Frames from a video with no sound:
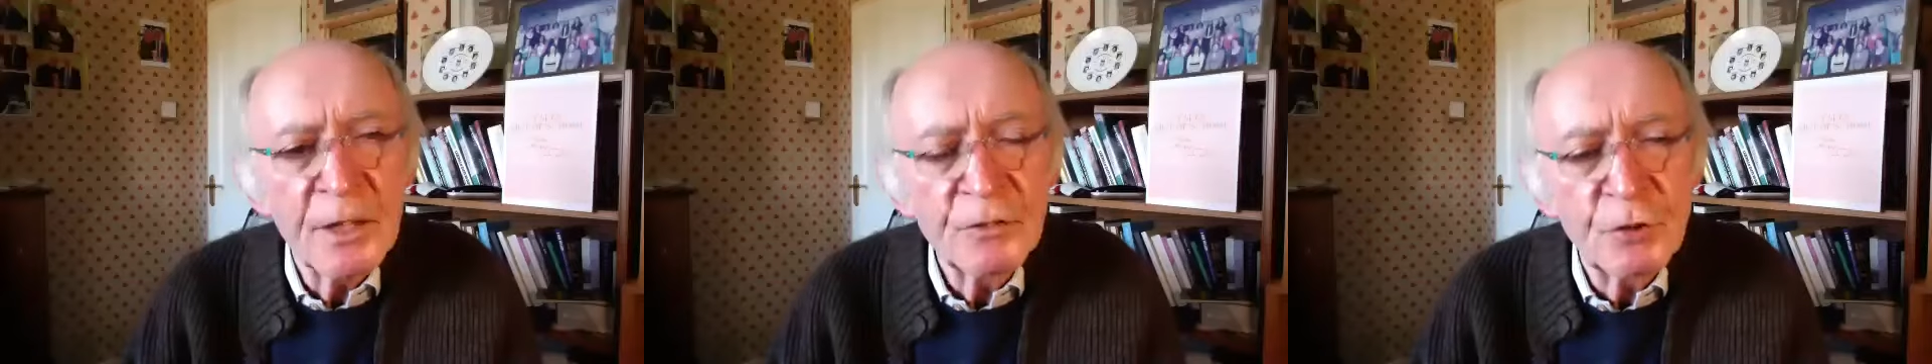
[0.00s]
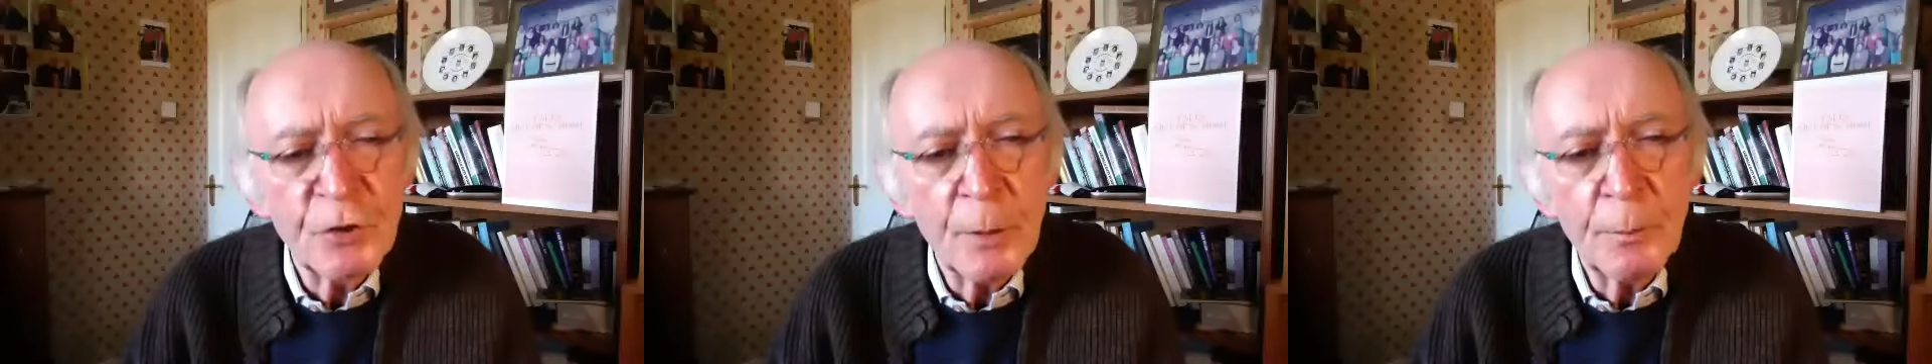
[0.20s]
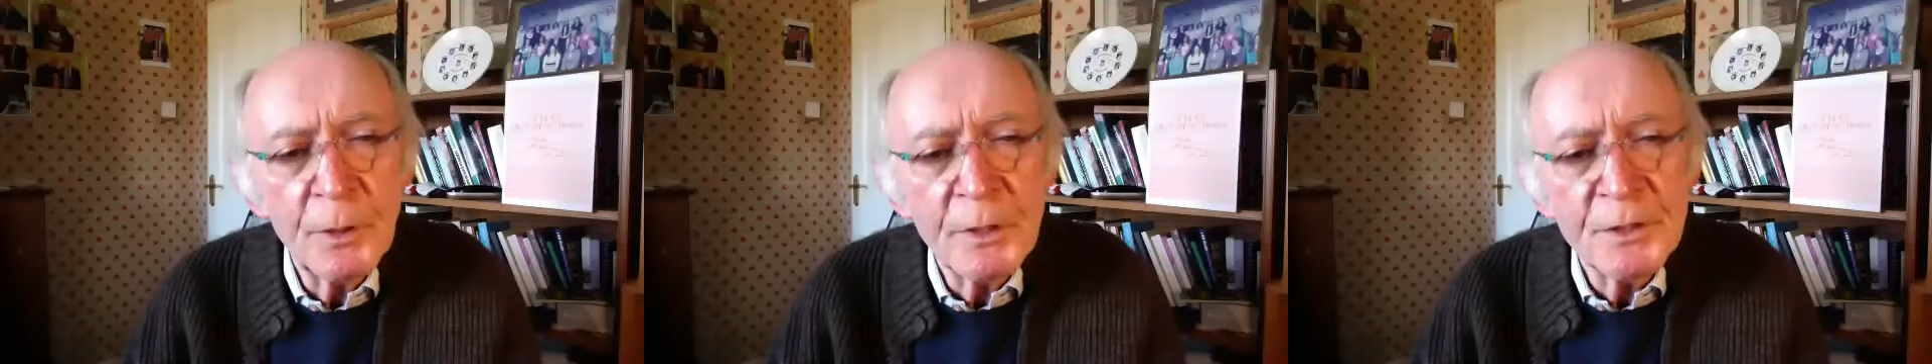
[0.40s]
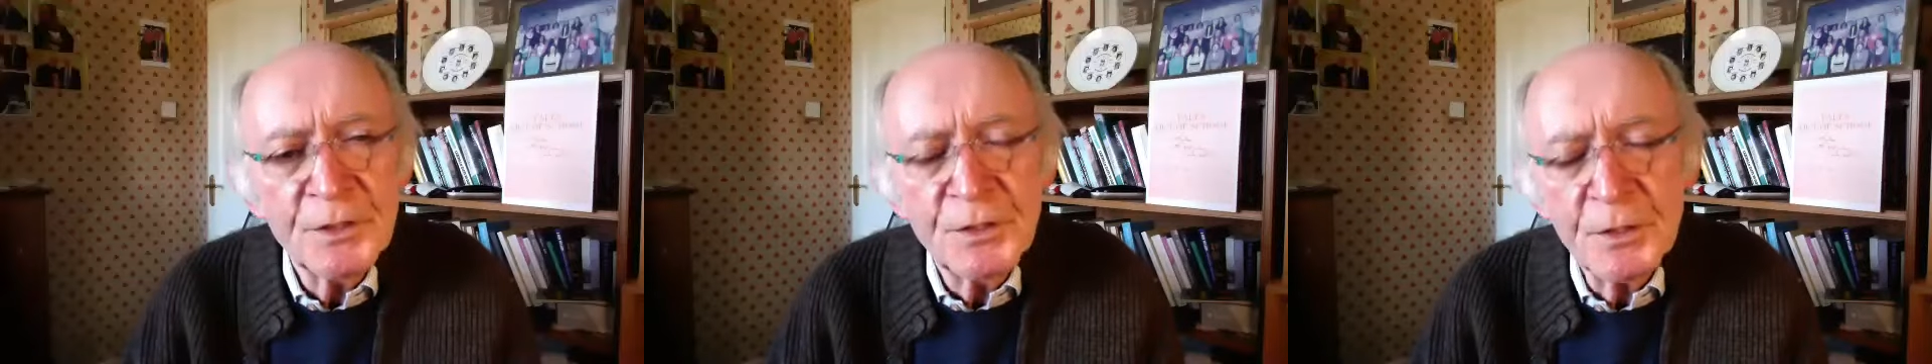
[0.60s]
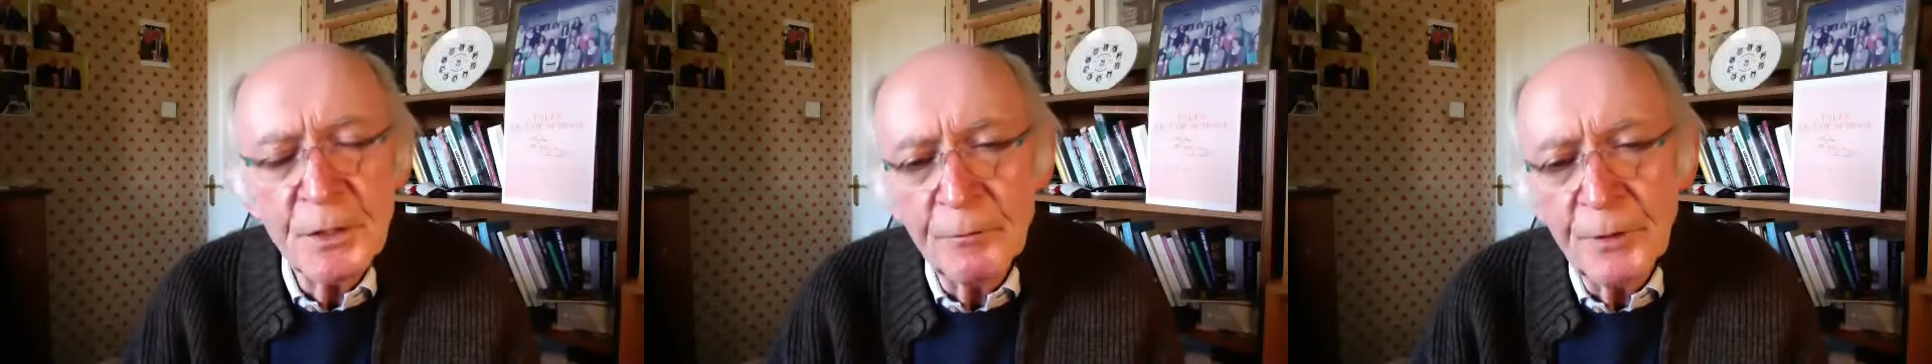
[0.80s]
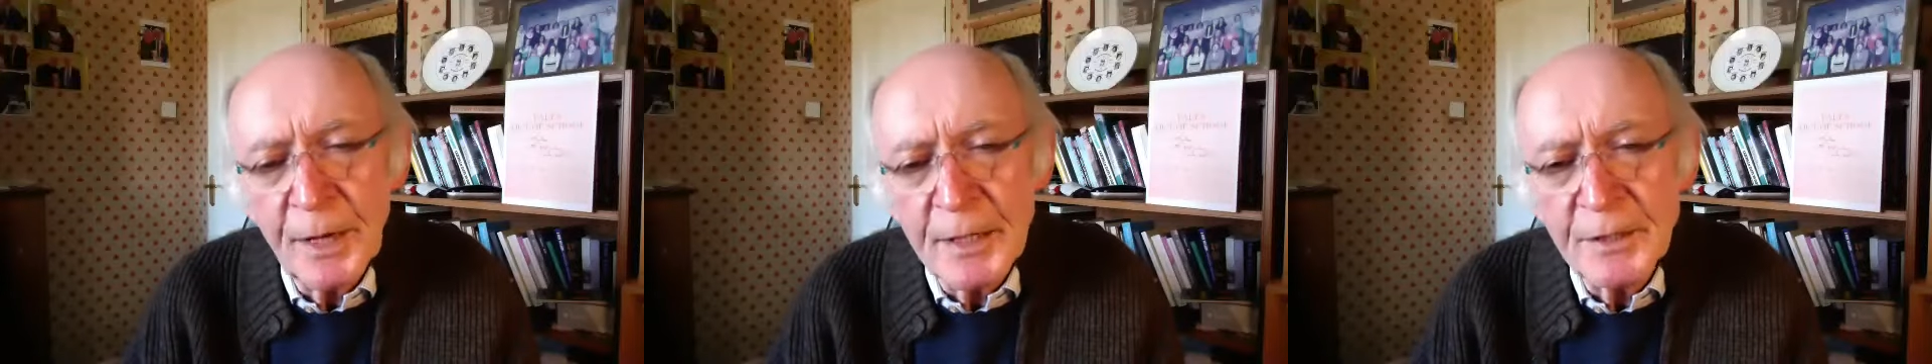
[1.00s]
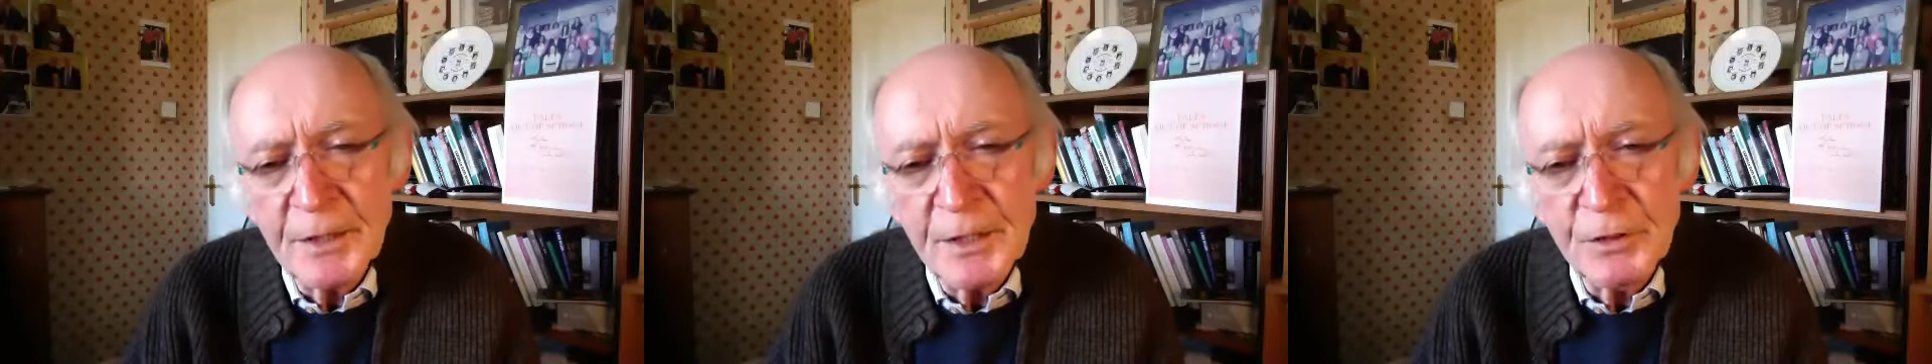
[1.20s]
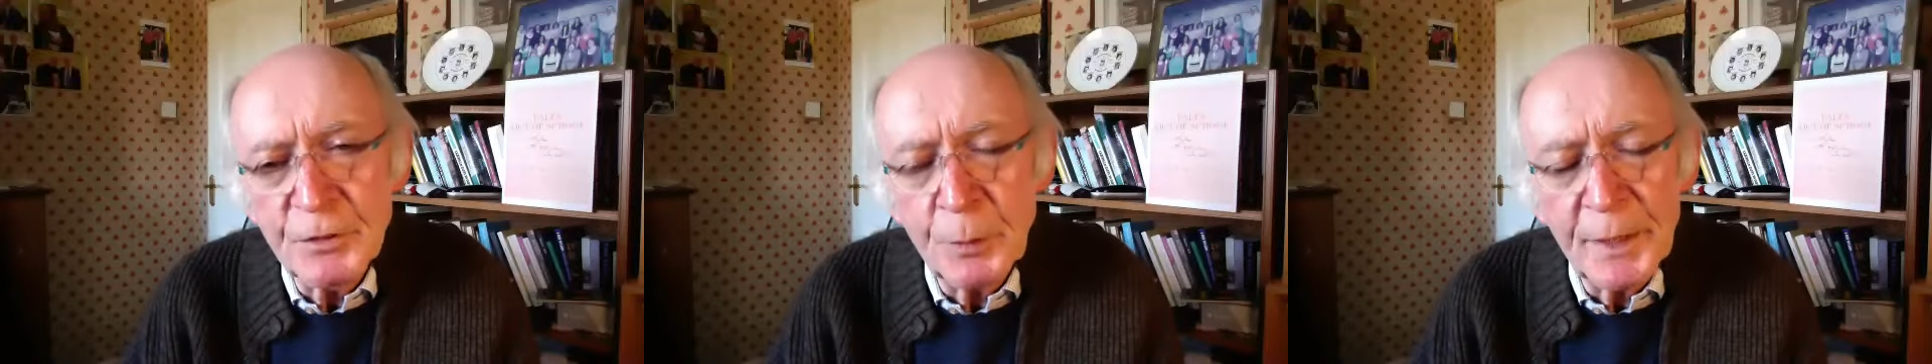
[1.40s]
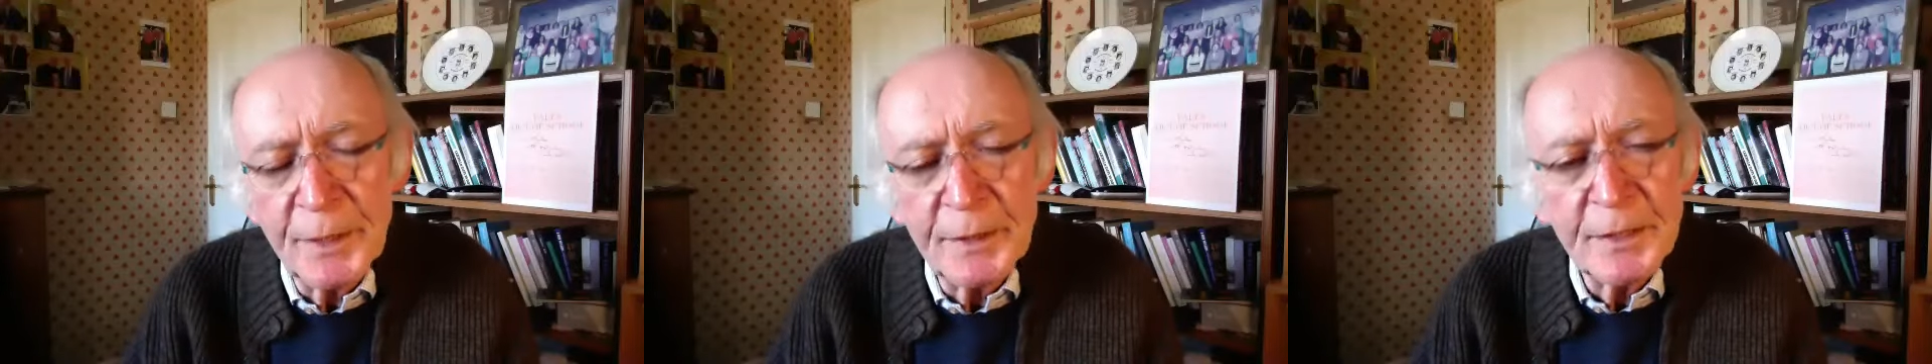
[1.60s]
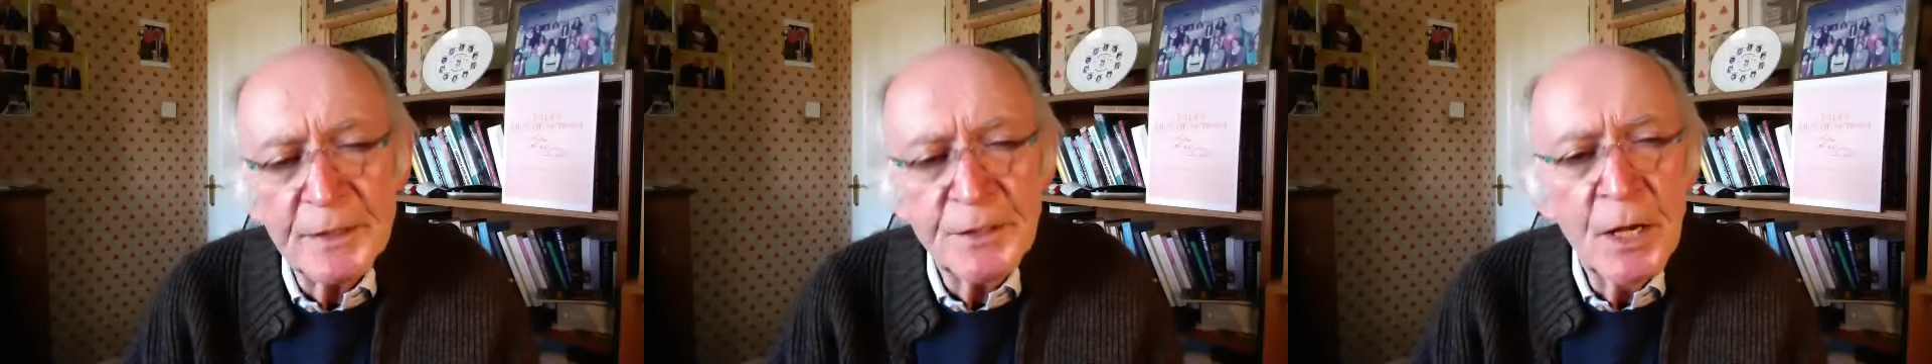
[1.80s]
troubles of
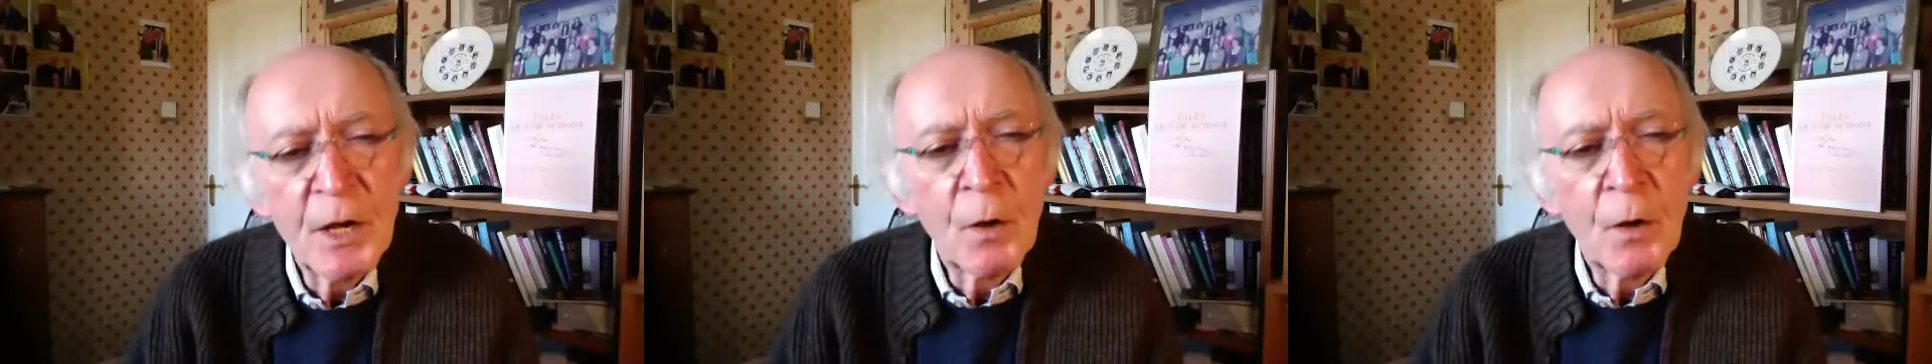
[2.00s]
1920s